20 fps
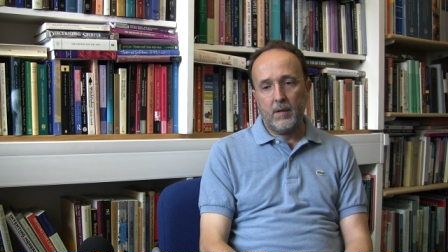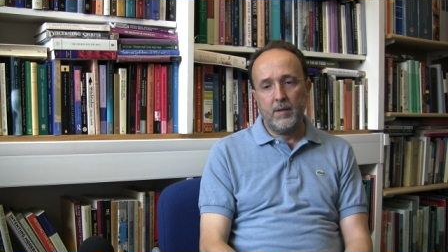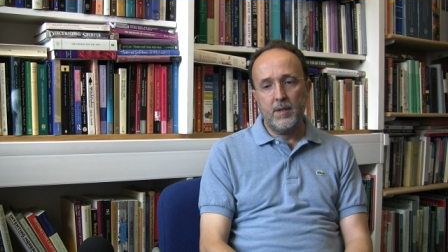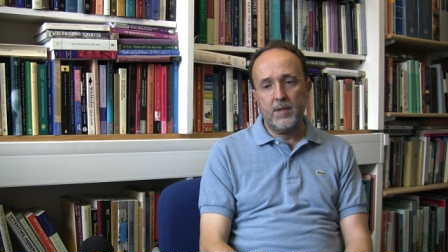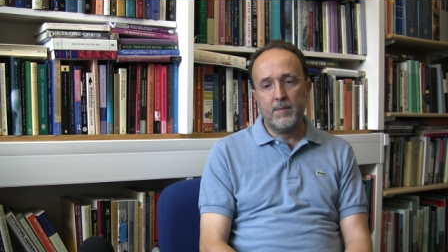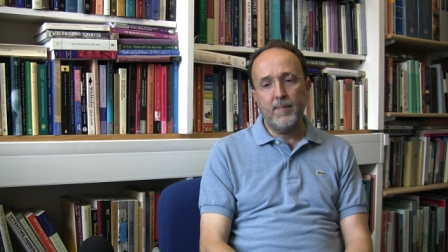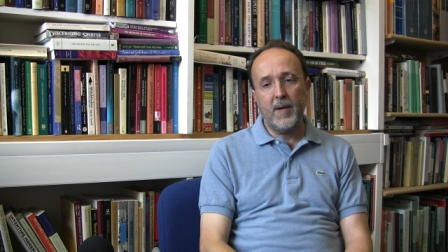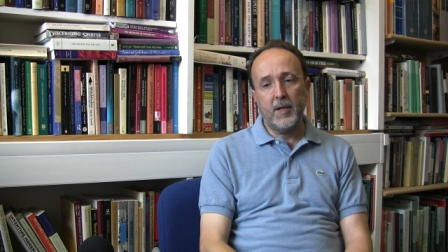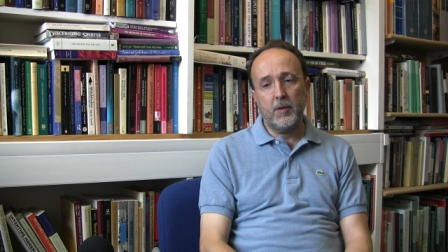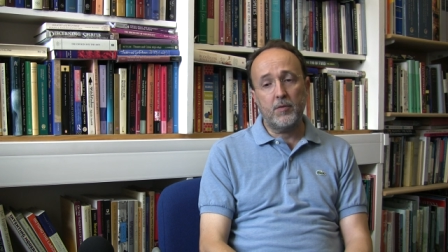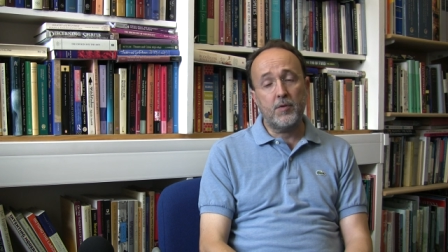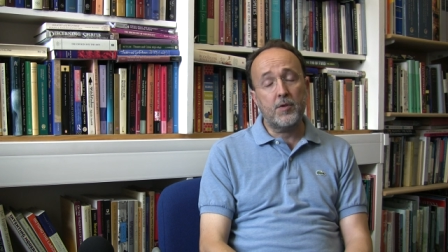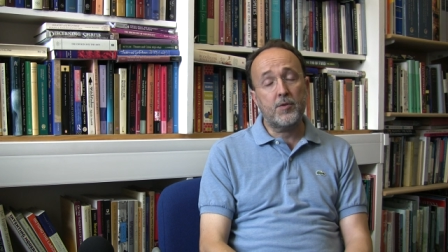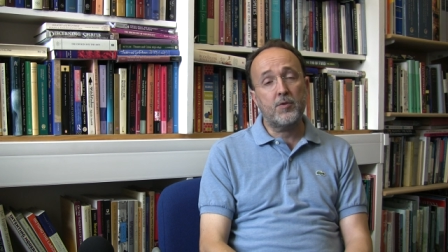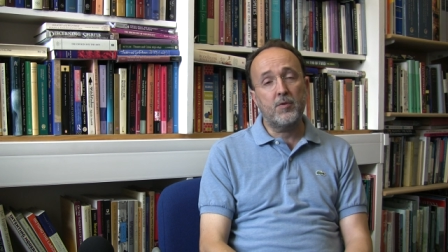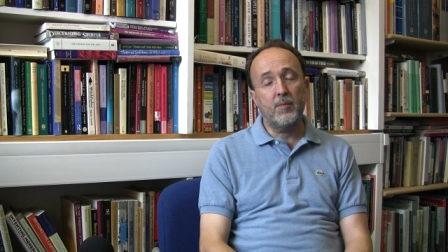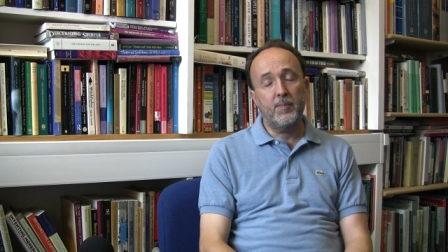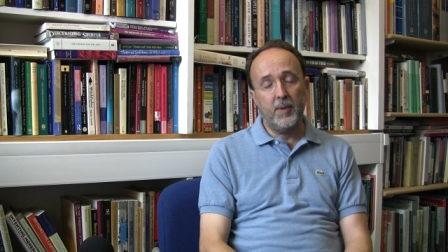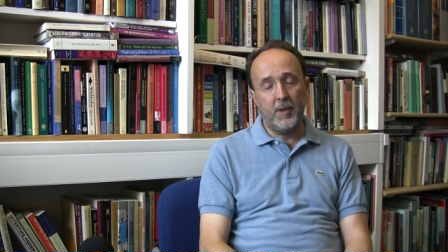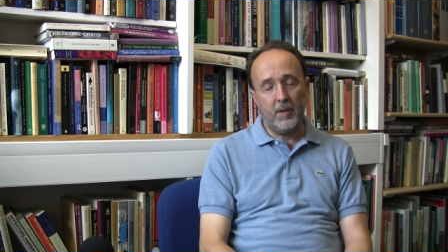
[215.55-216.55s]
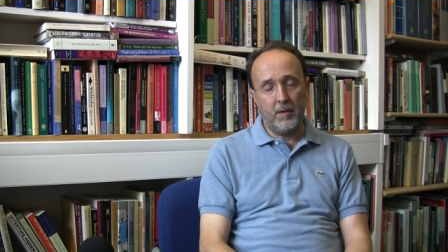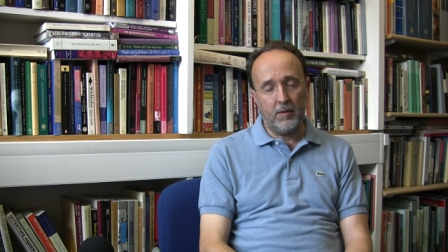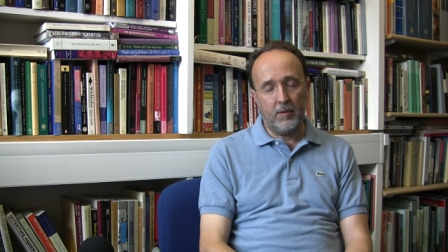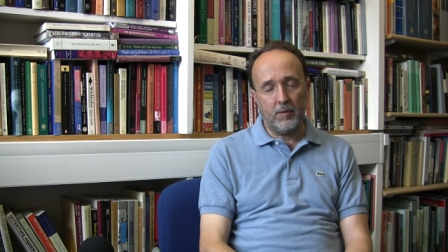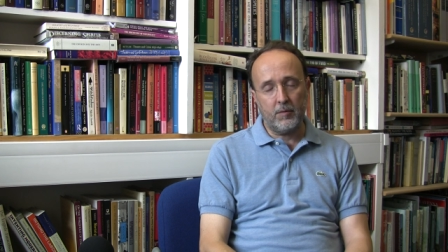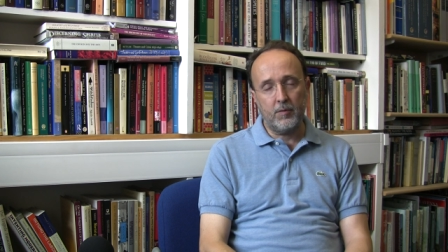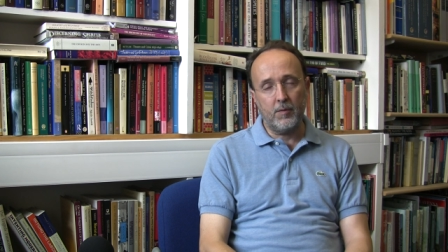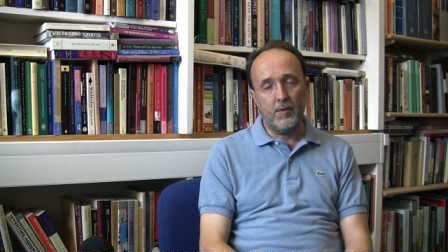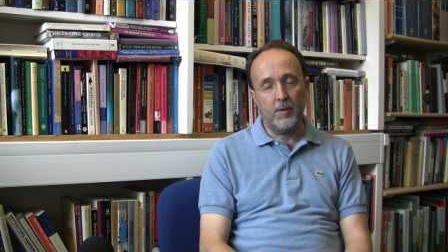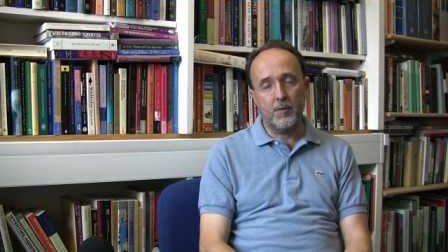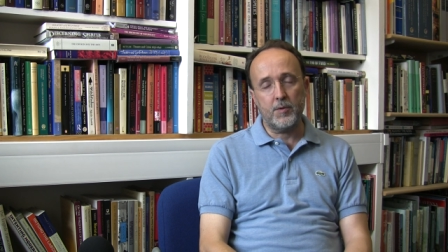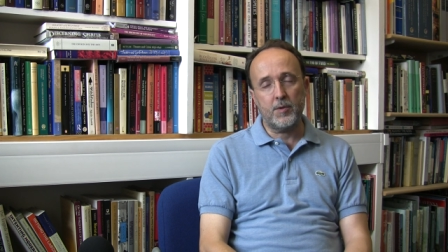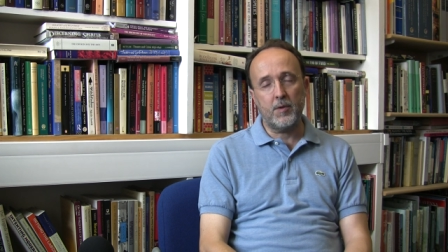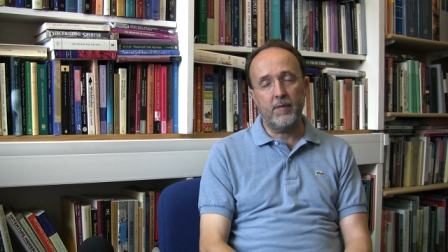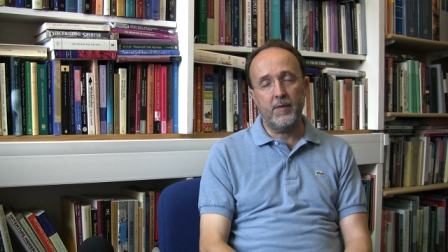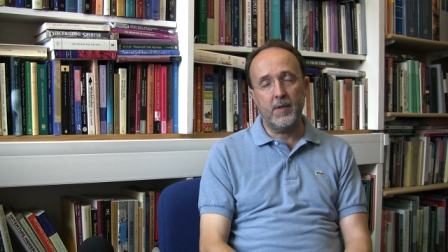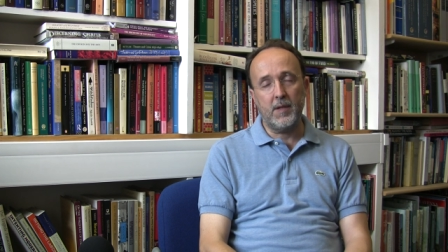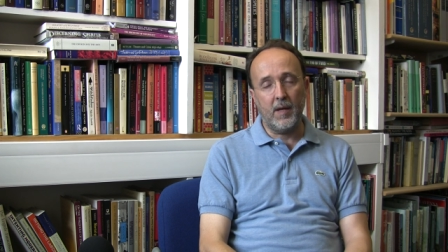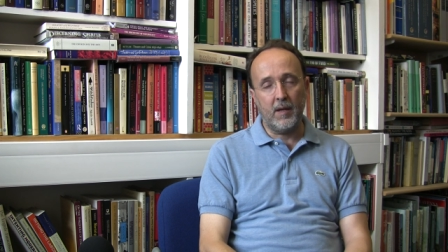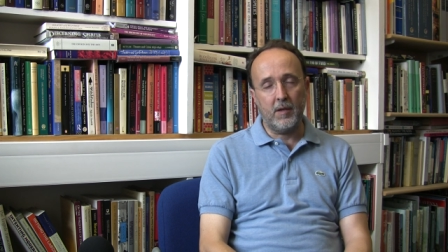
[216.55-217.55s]
his method is superior to those
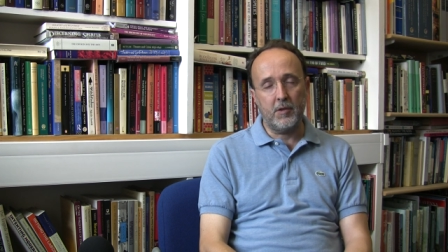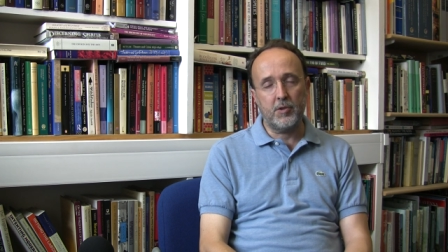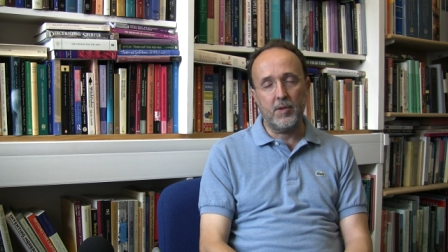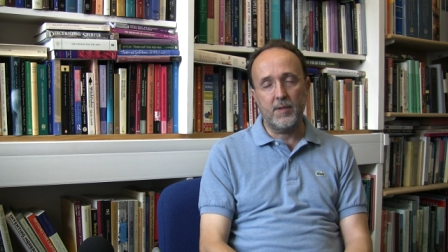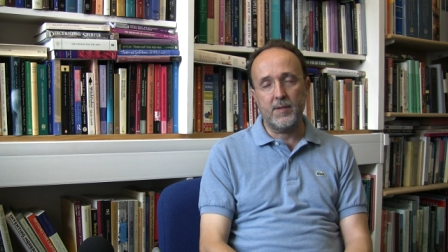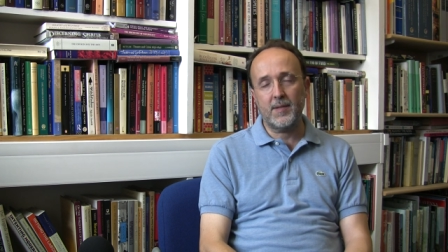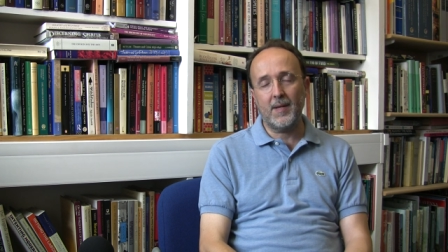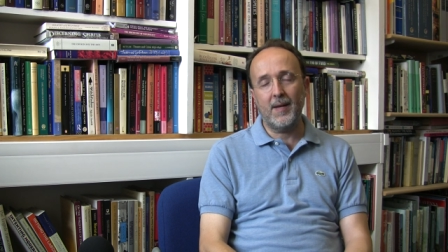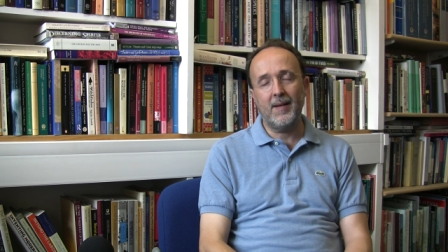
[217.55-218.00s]
of the ancients,